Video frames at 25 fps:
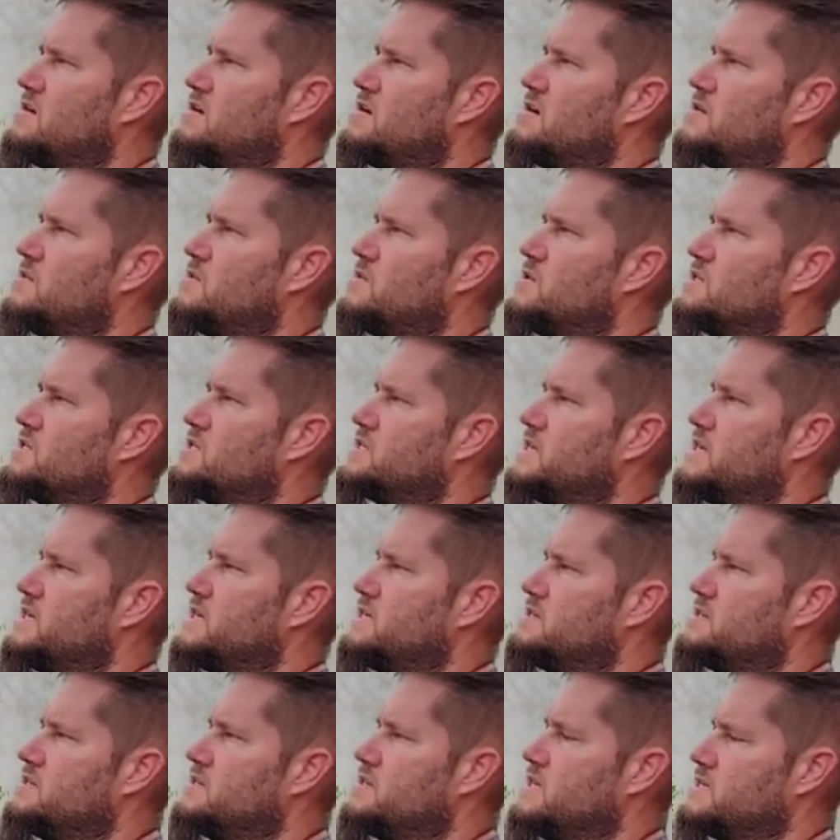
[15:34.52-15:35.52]
Uh, once
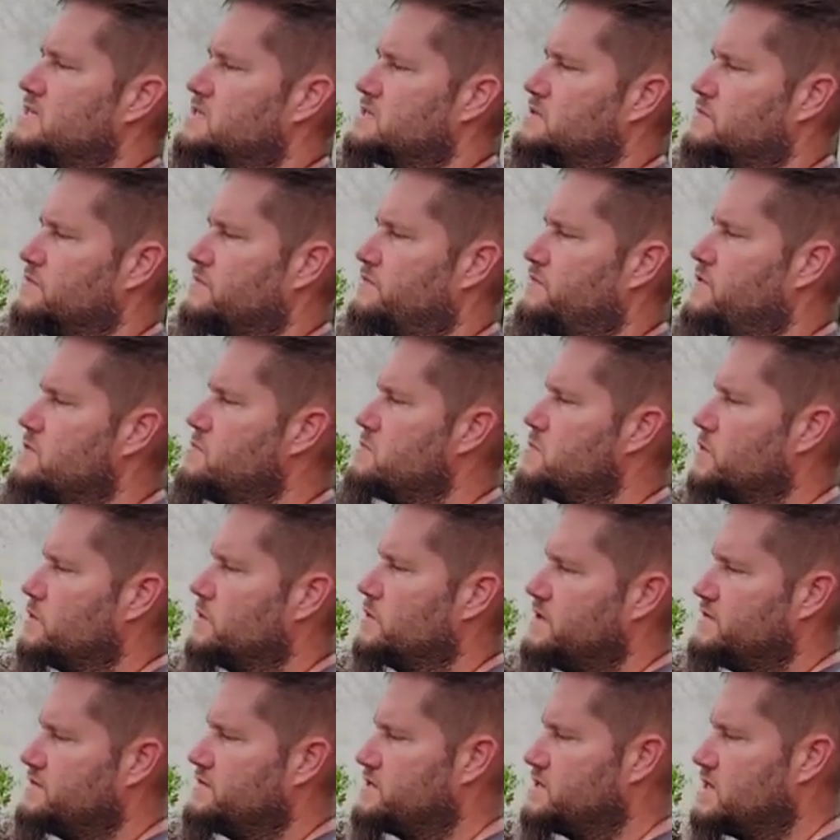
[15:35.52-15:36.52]
it gets a few more
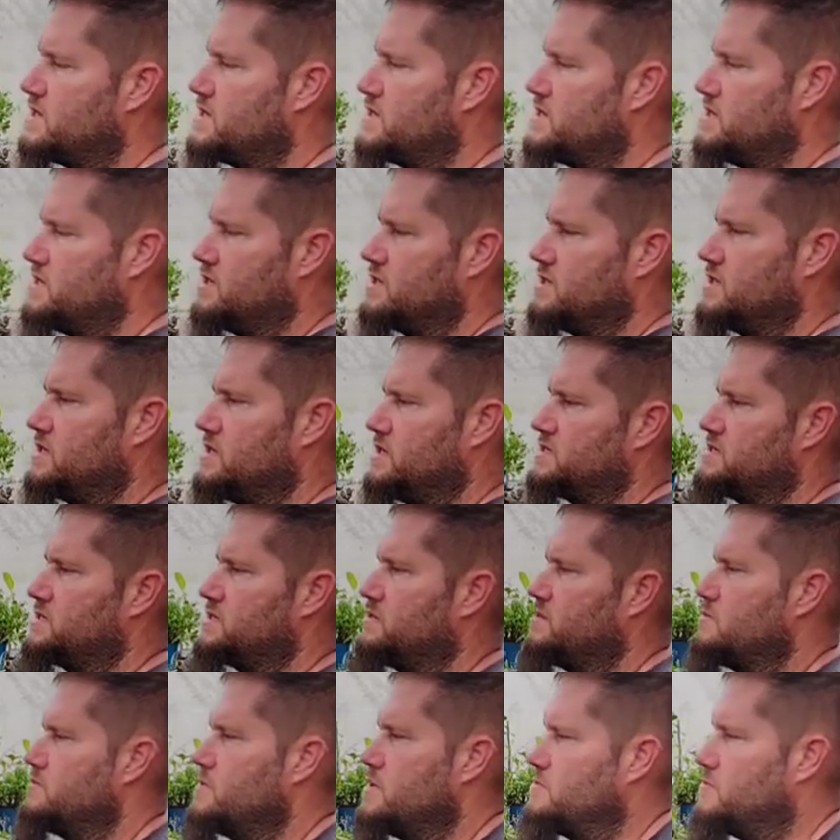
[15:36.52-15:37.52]
leaves on it, it gets
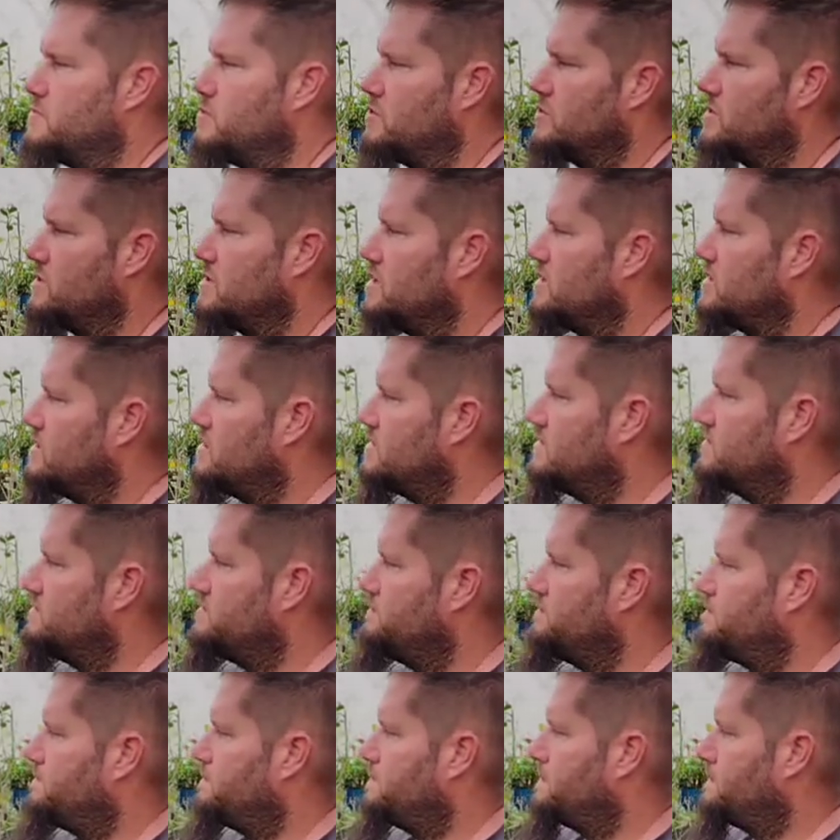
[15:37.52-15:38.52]
a little bit more um,
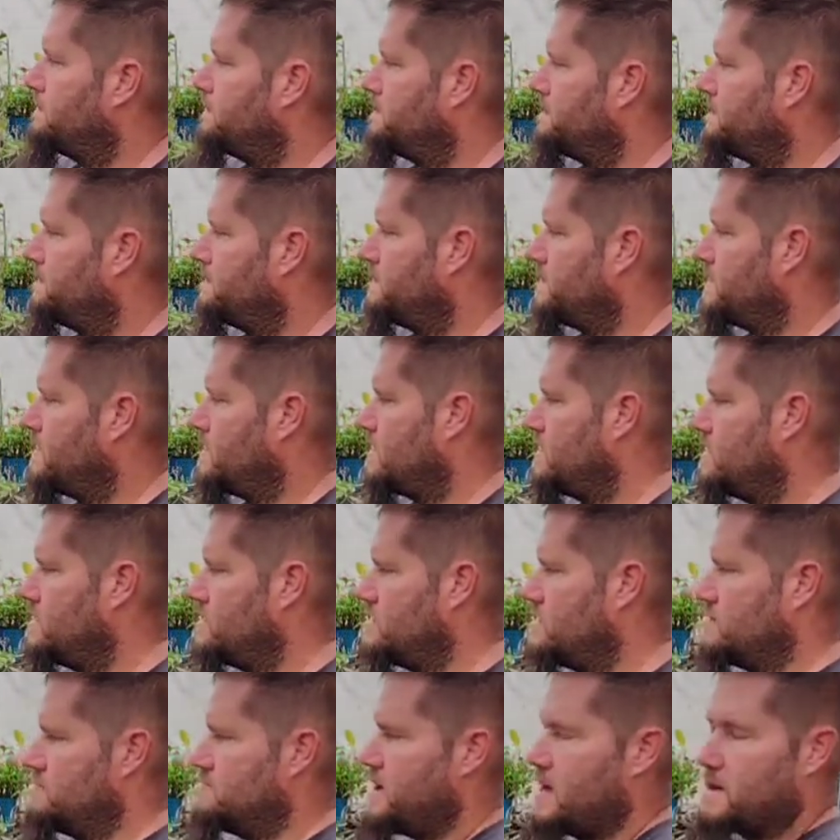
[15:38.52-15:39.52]

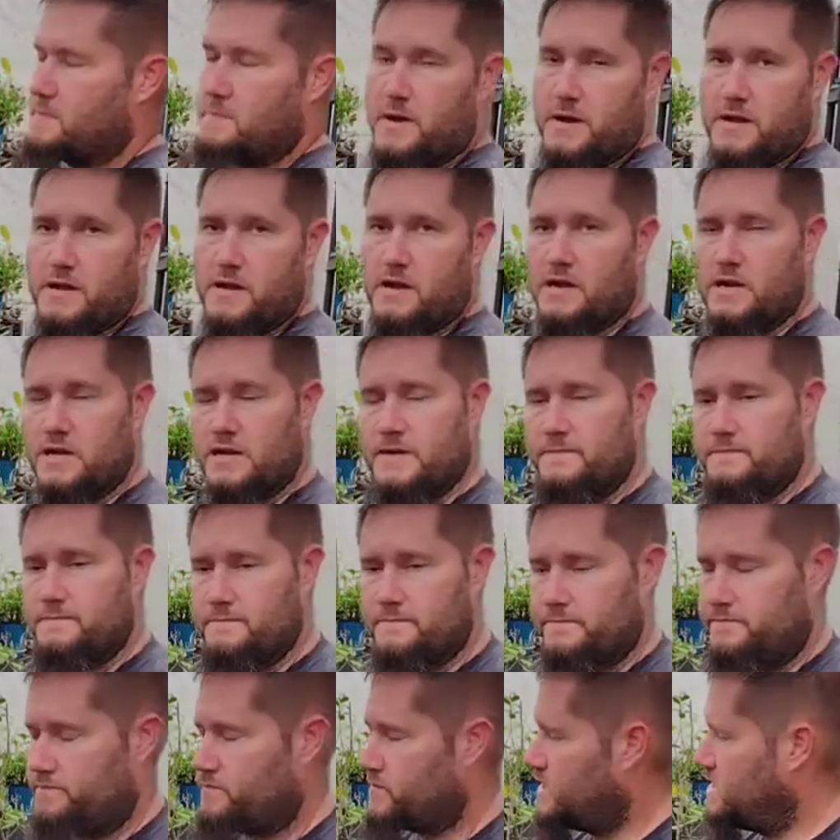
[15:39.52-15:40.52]
uh, back budding on it,
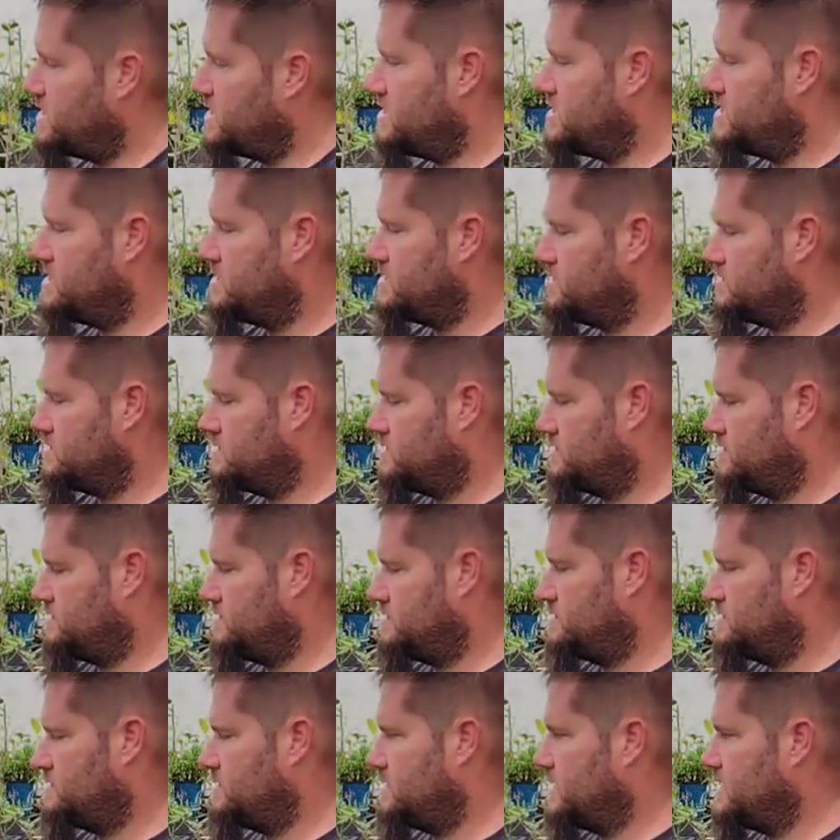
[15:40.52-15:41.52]
and
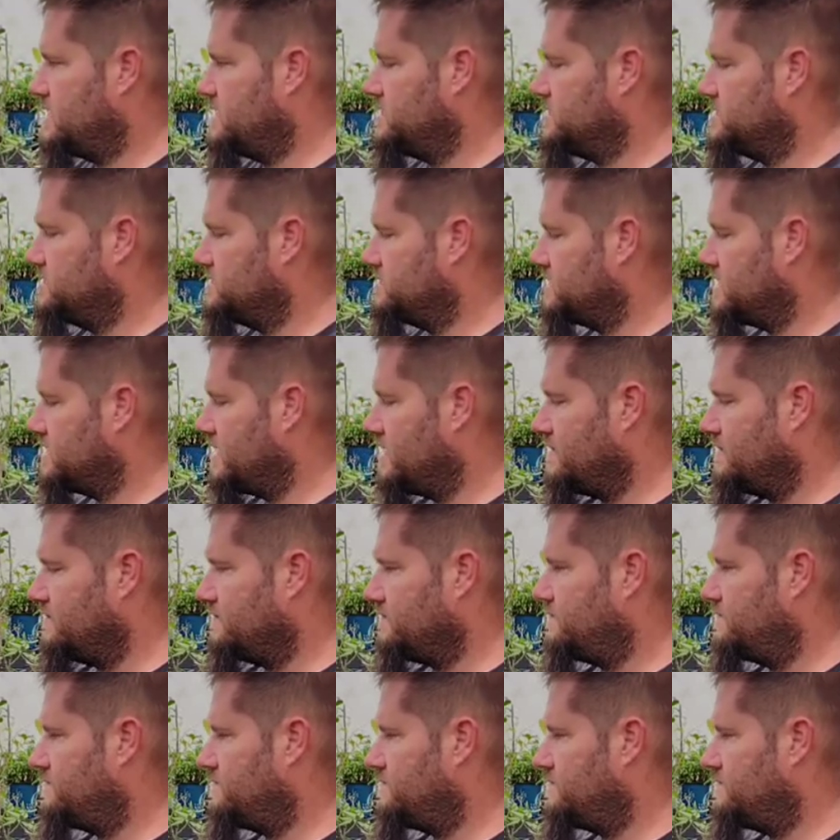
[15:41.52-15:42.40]
that is that.